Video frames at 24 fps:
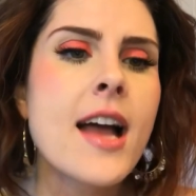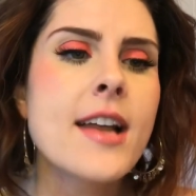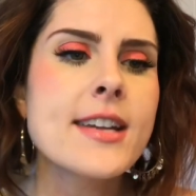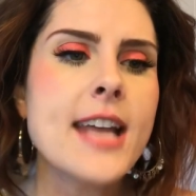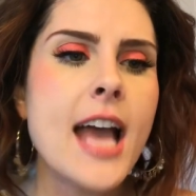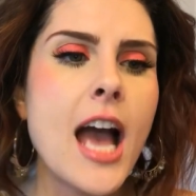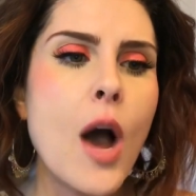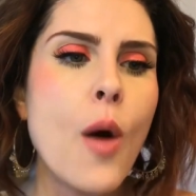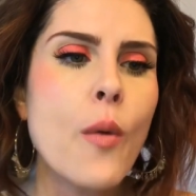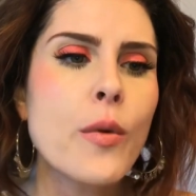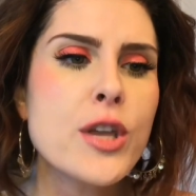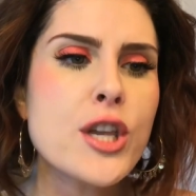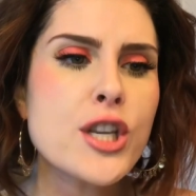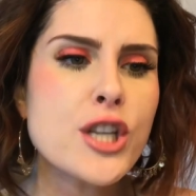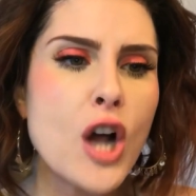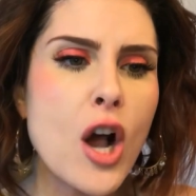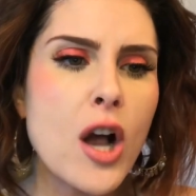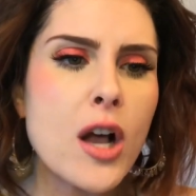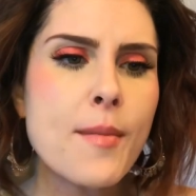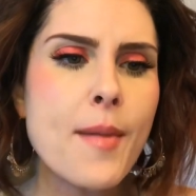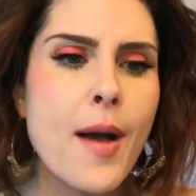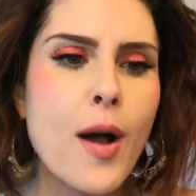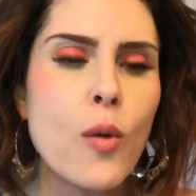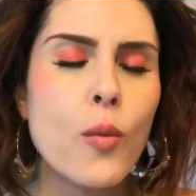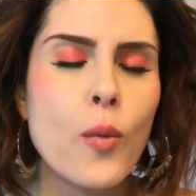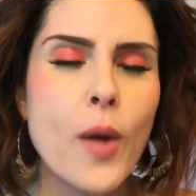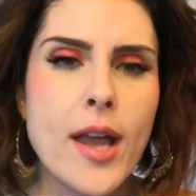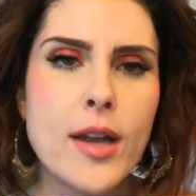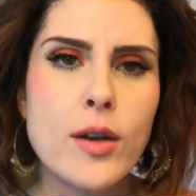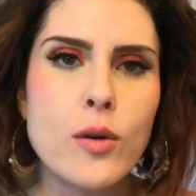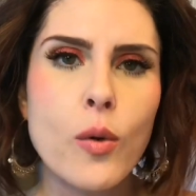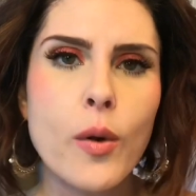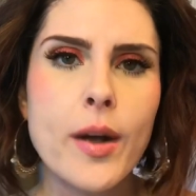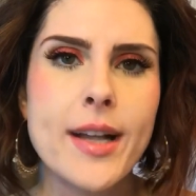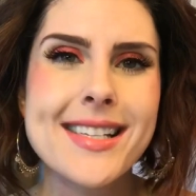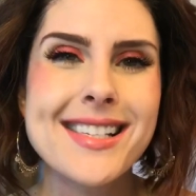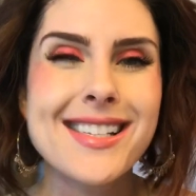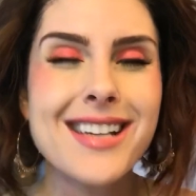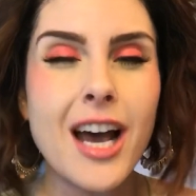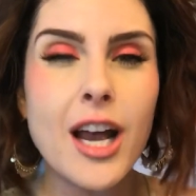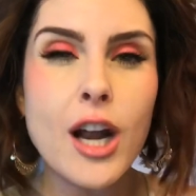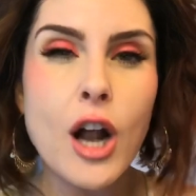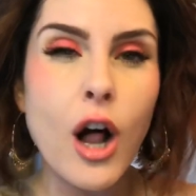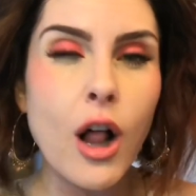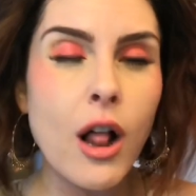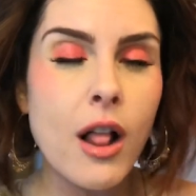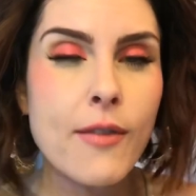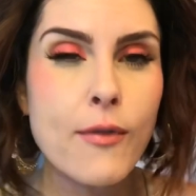Now, when you talk about retinoids,
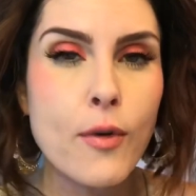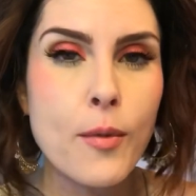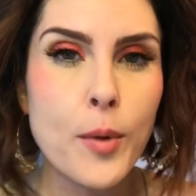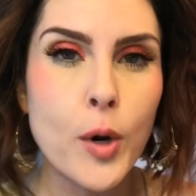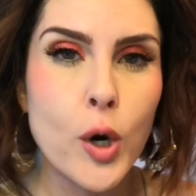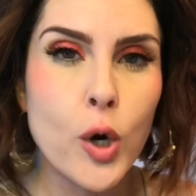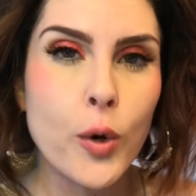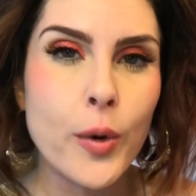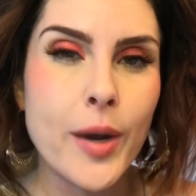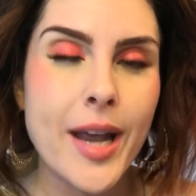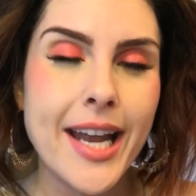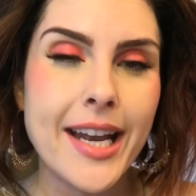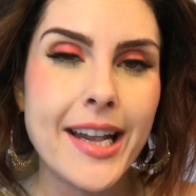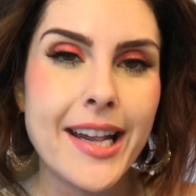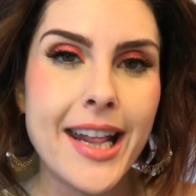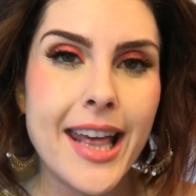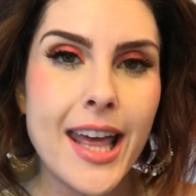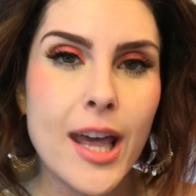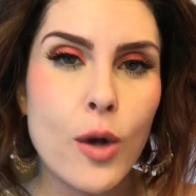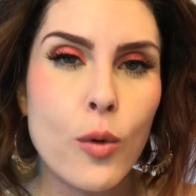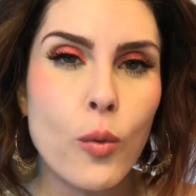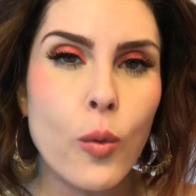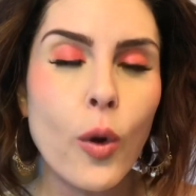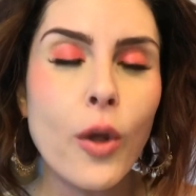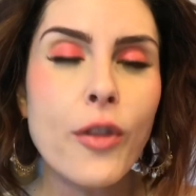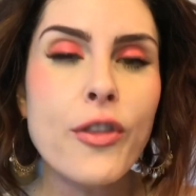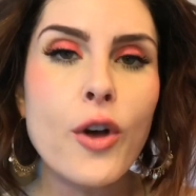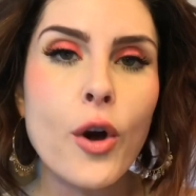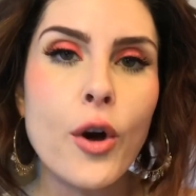not all of them are created equal.